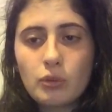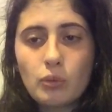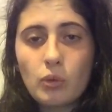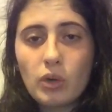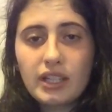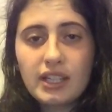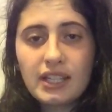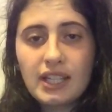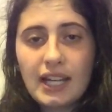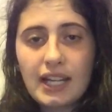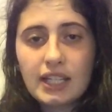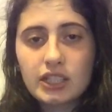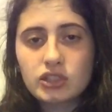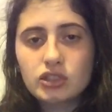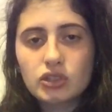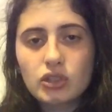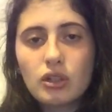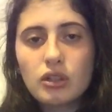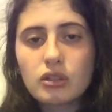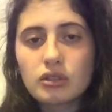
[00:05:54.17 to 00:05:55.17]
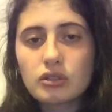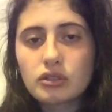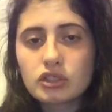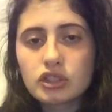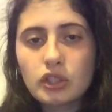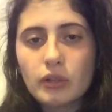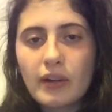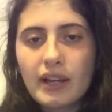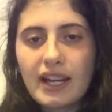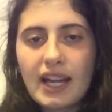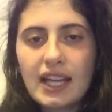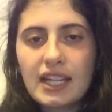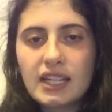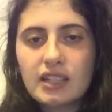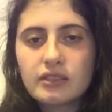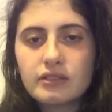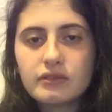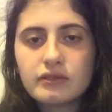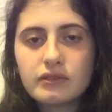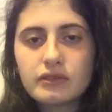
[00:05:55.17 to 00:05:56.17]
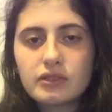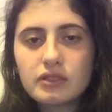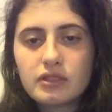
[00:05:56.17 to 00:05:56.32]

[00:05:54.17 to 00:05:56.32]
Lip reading: what can I control? So I kind of